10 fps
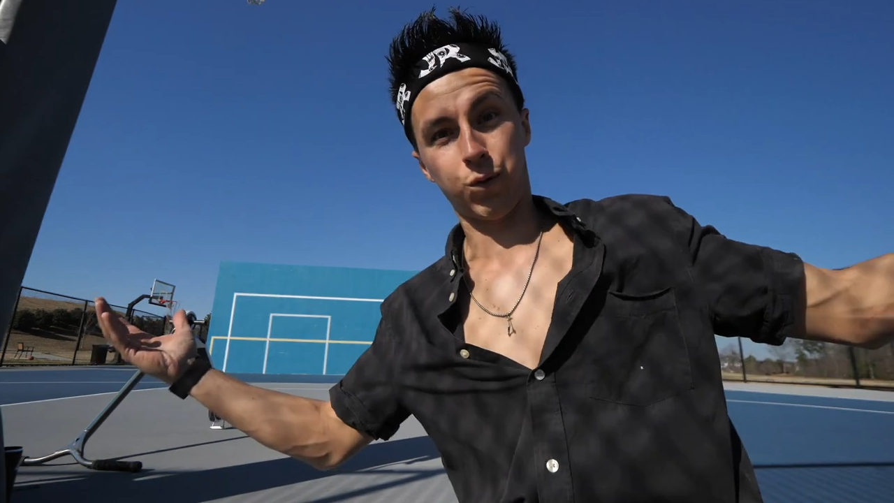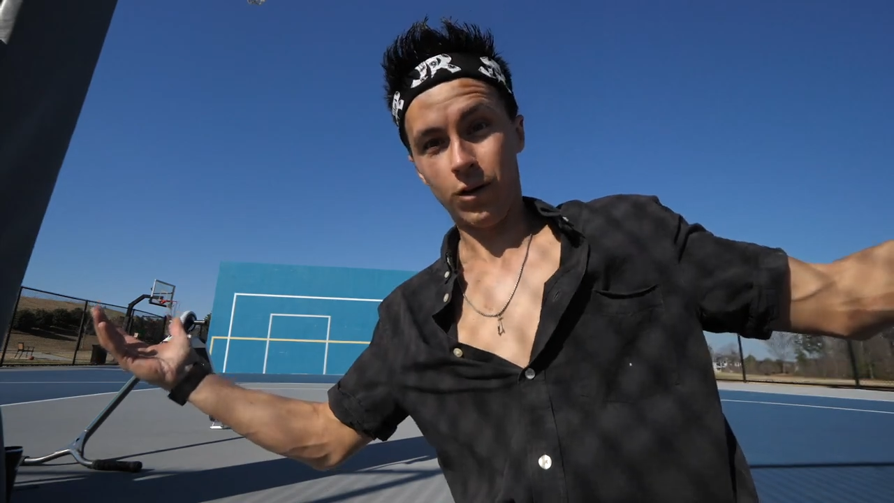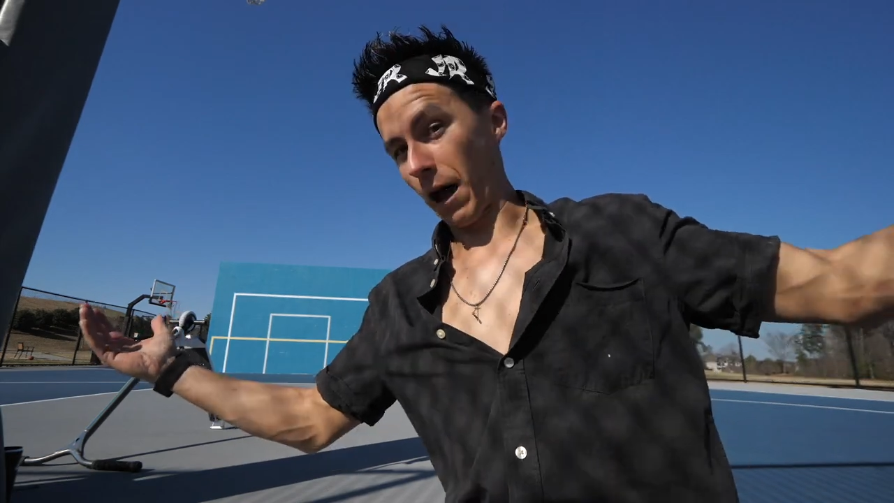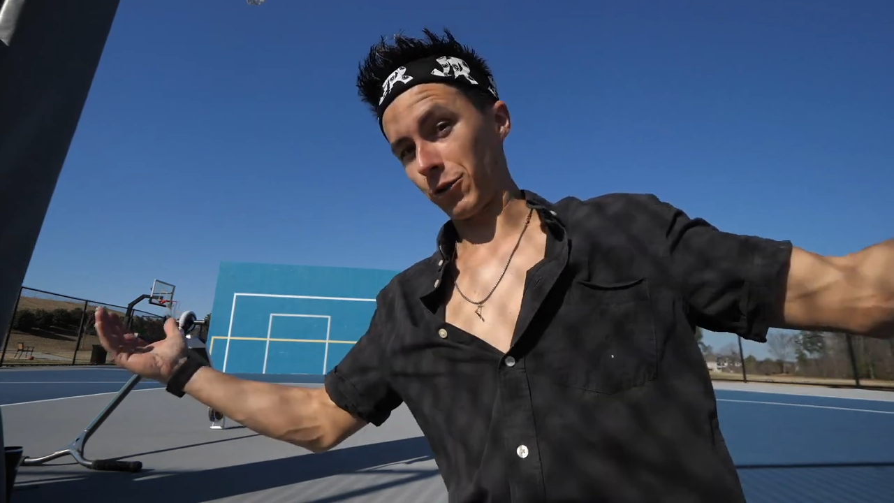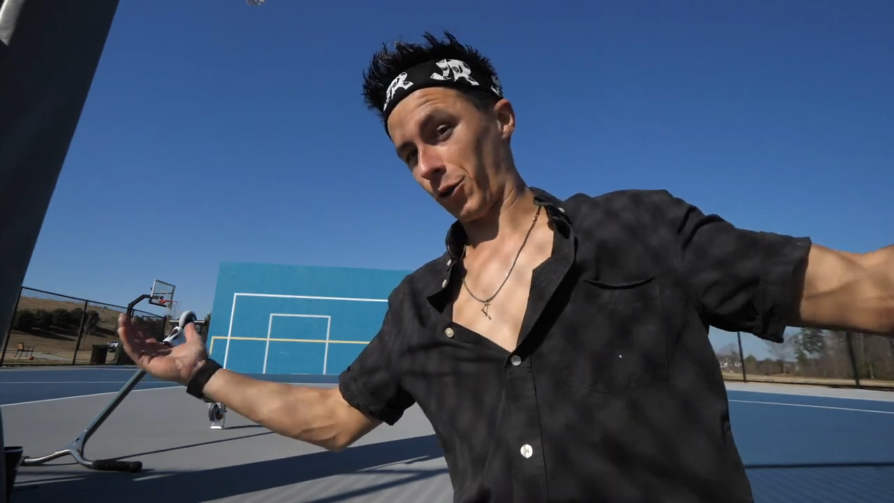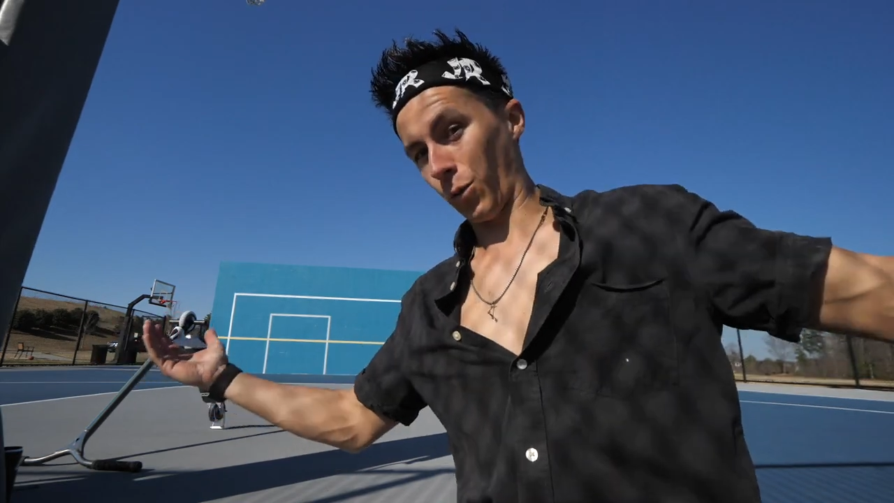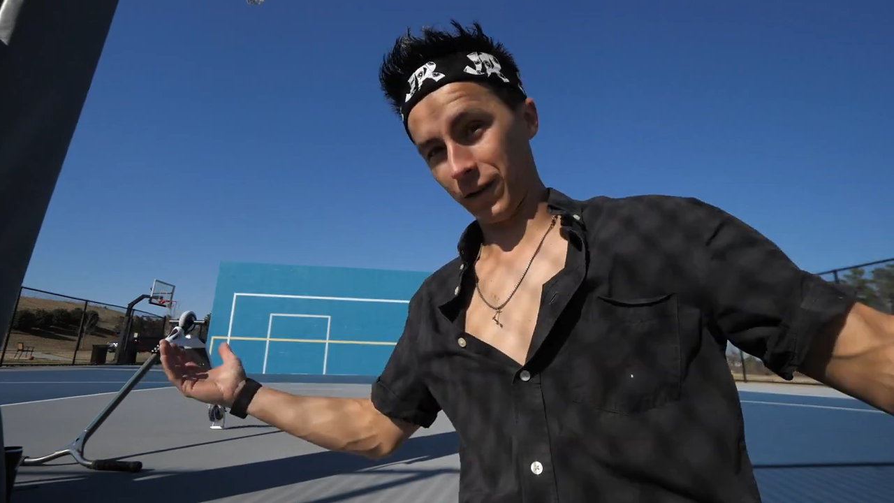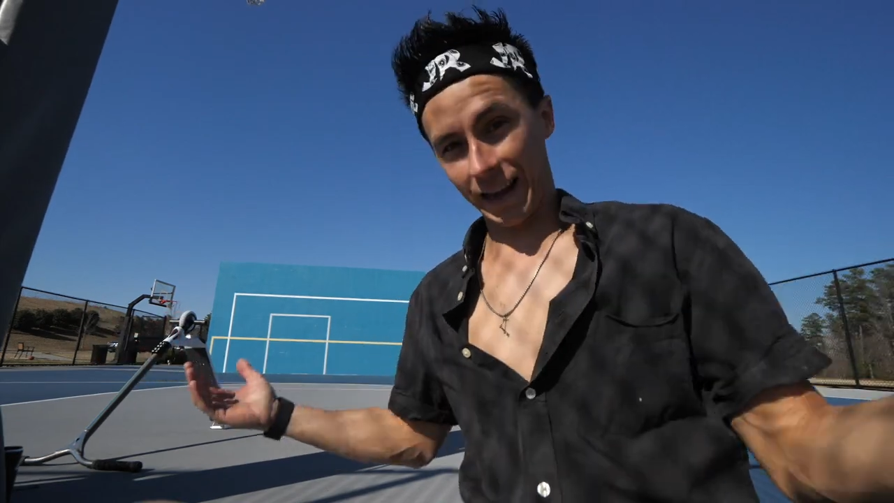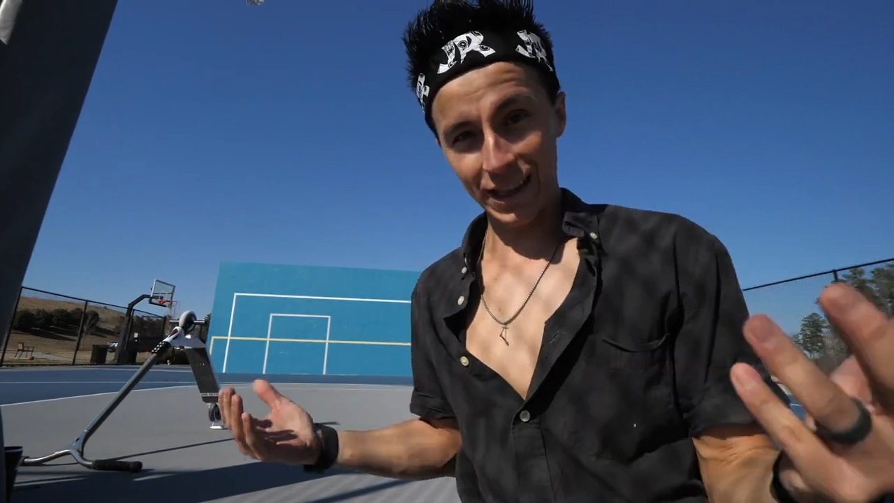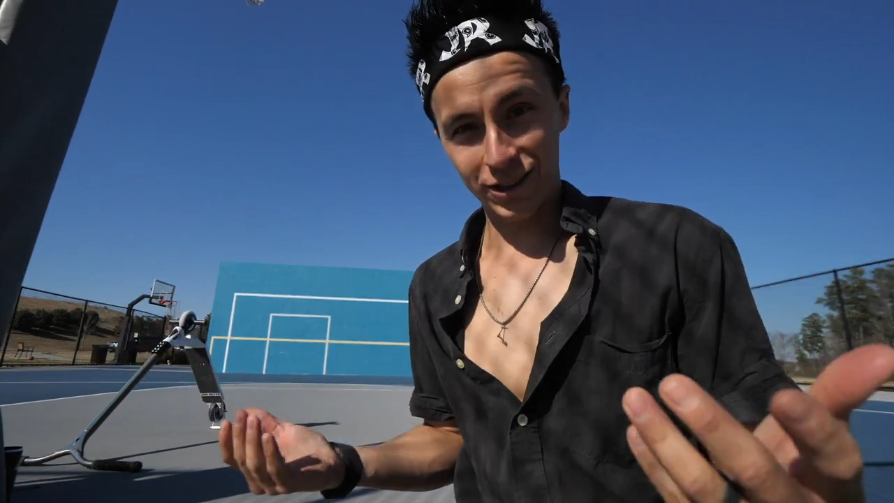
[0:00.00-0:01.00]
I don't know
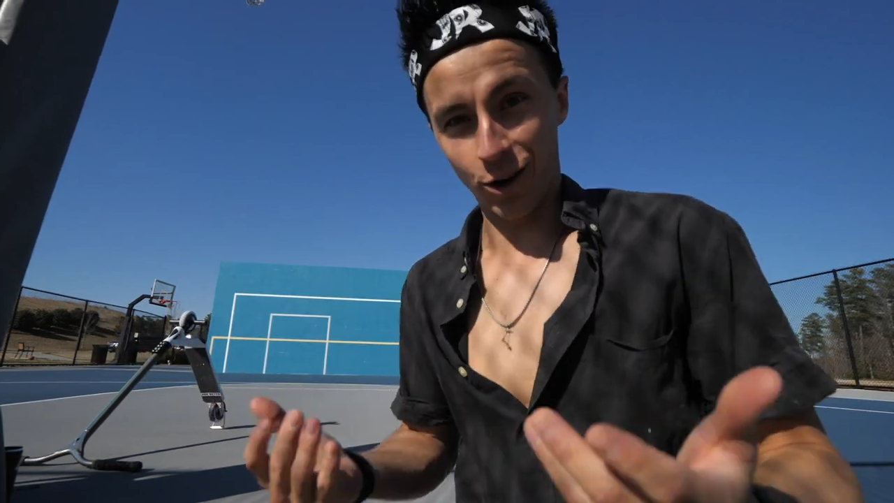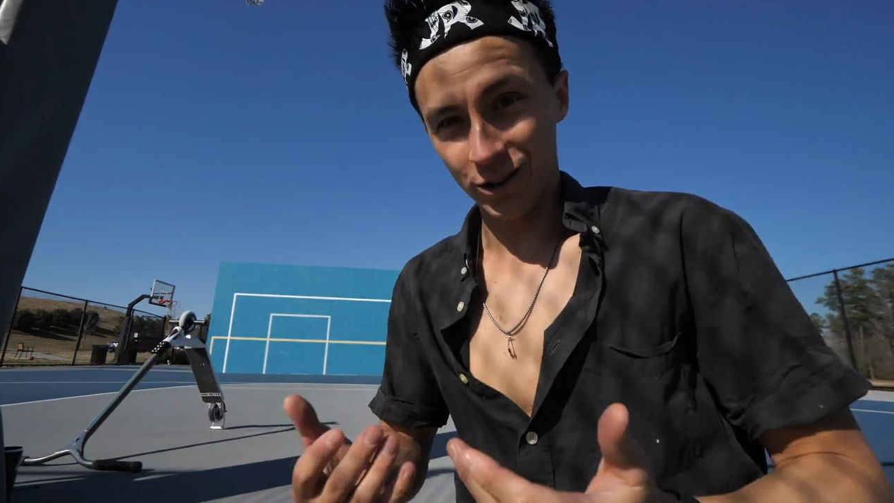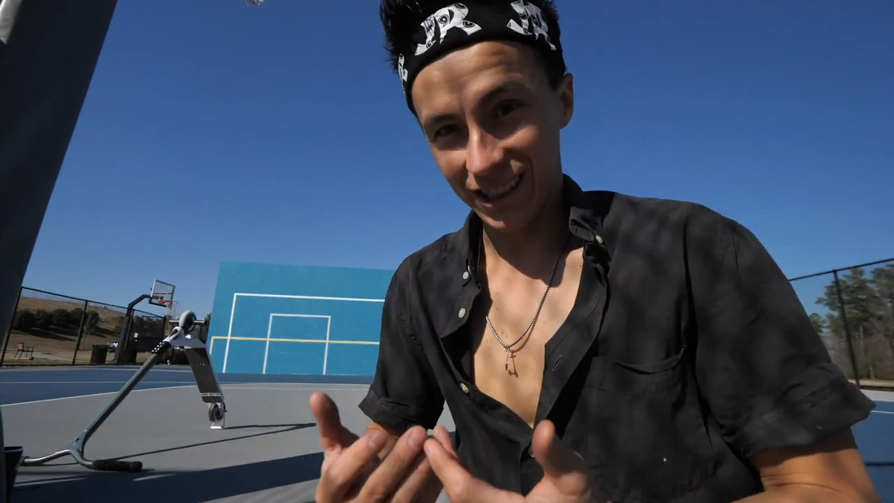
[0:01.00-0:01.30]
what that's called,